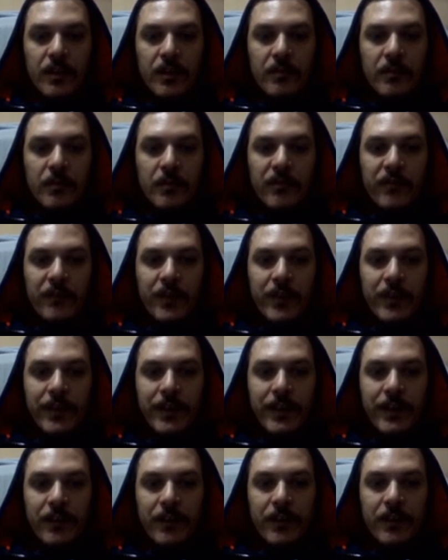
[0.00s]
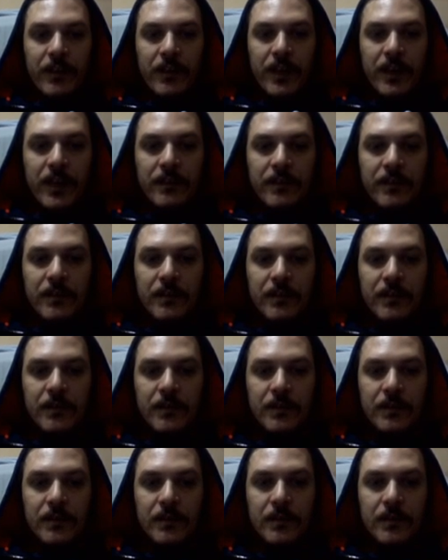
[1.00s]
before attacking the knight.
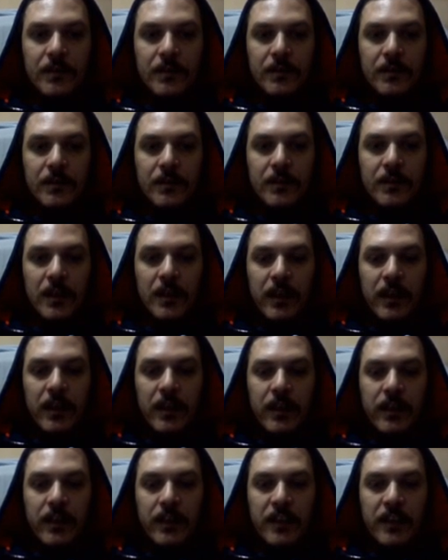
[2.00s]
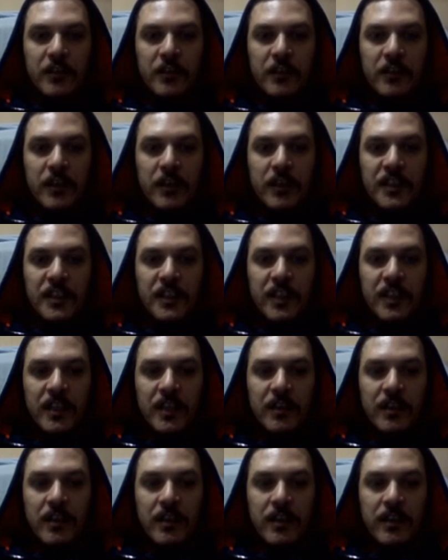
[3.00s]
And as you can see here,
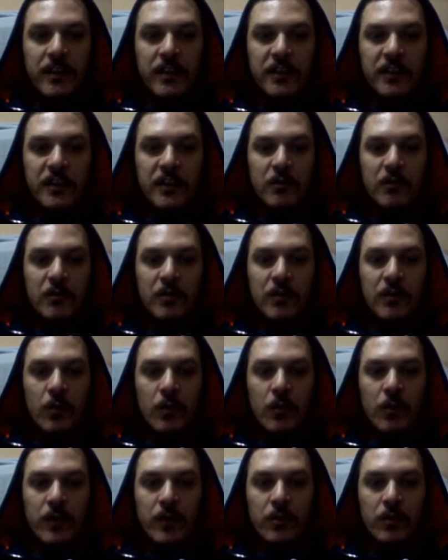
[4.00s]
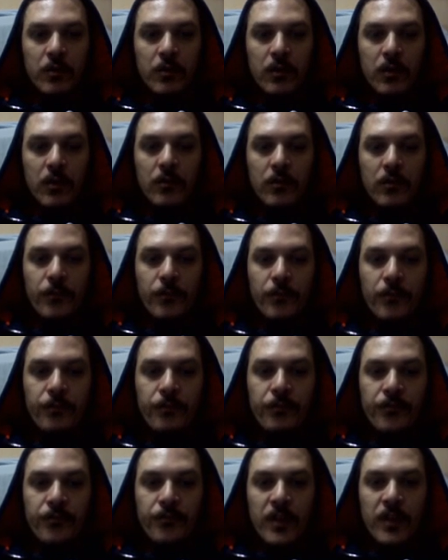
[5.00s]
the knight has nowhere to go.
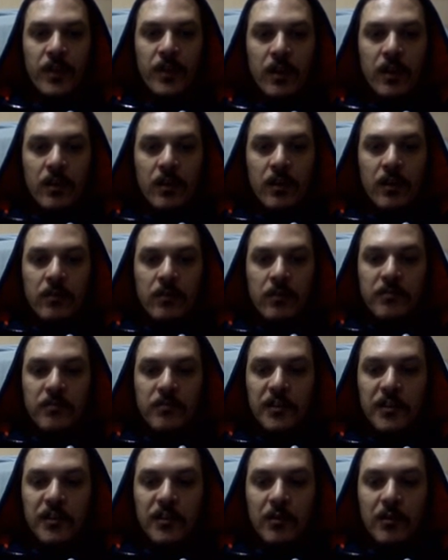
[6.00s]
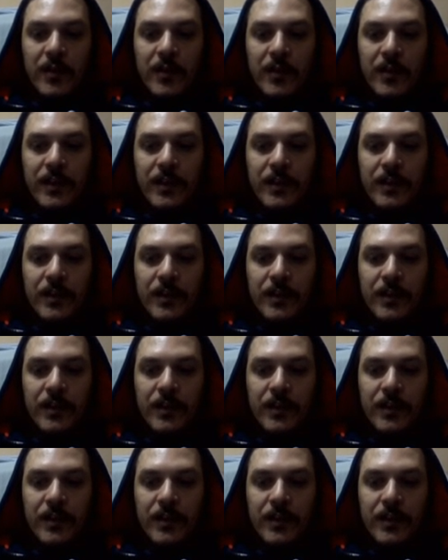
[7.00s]
So here